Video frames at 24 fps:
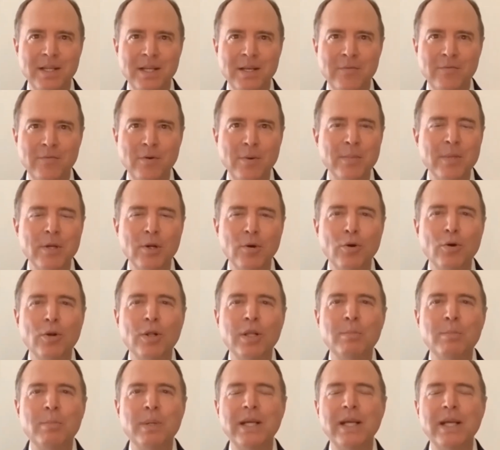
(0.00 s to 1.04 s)
From the
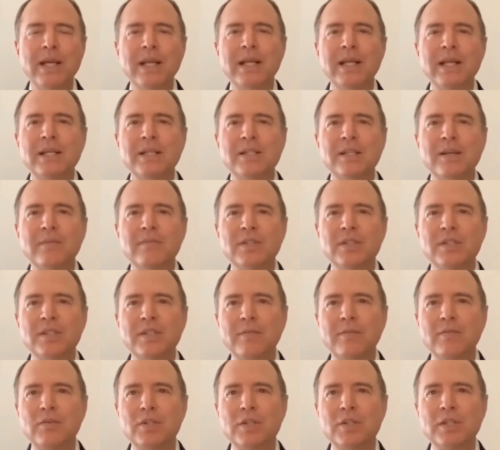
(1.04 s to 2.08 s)
early beginnings of the
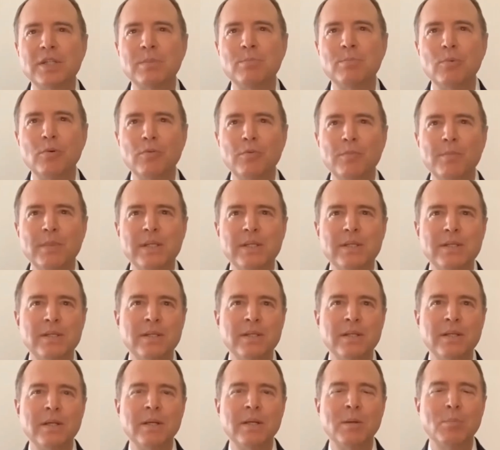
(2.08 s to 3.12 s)
suffragist movement,
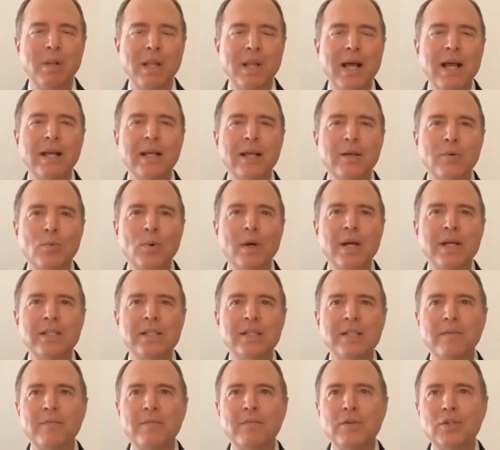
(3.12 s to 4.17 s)
black and white
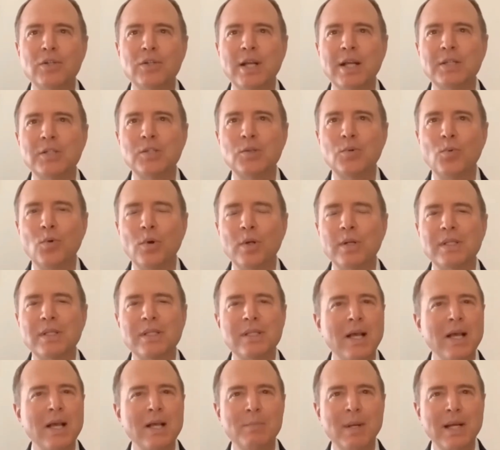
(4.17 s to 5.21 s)
suffragettes worked
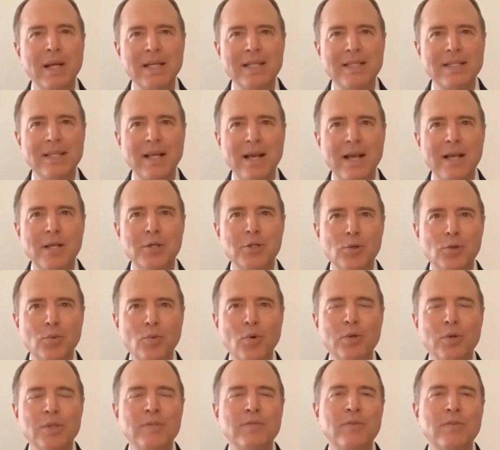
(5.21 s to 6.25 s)
side by side
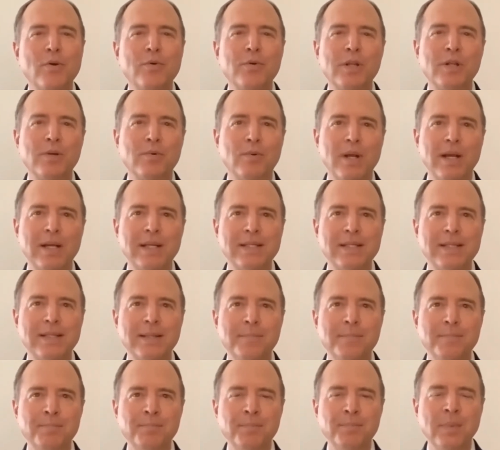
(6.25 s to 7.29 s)
towards voting rights.
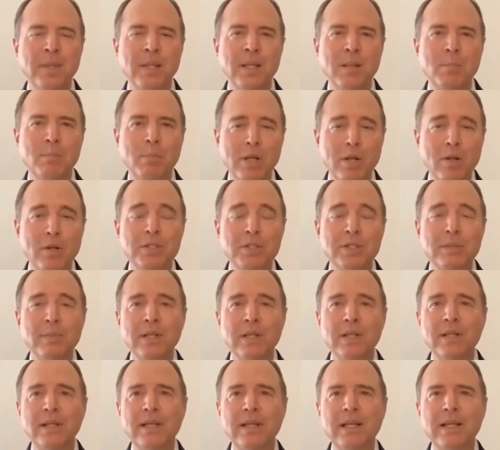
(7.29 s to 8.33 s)
But
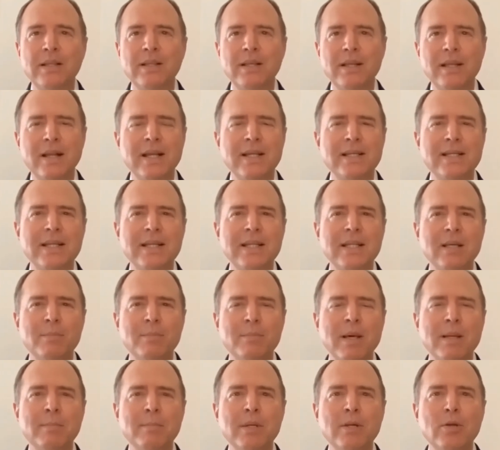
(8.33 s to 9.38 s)
ultimately, the 19th
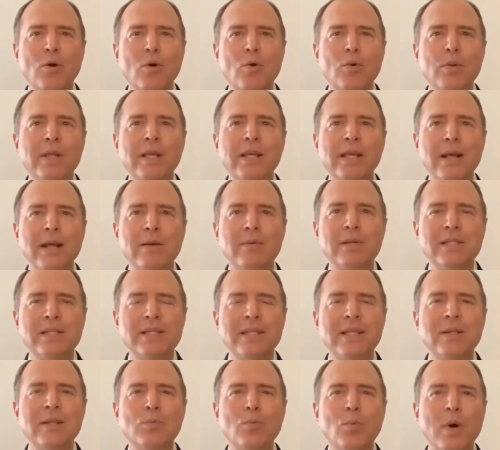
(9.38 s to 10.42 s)
Amendment only
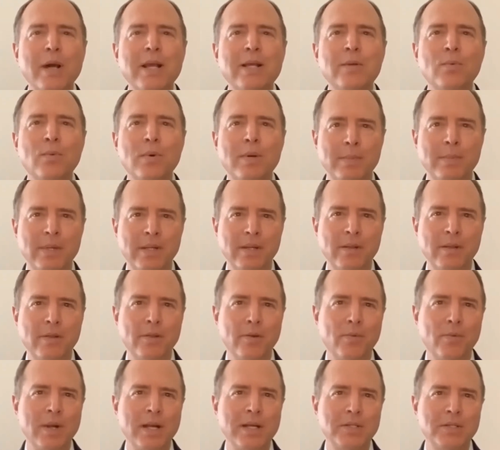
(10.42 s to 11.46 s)
guaranteed white women
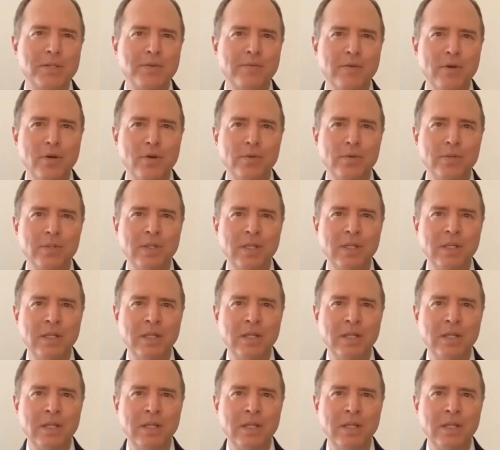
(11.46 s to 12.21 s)
the right to vote.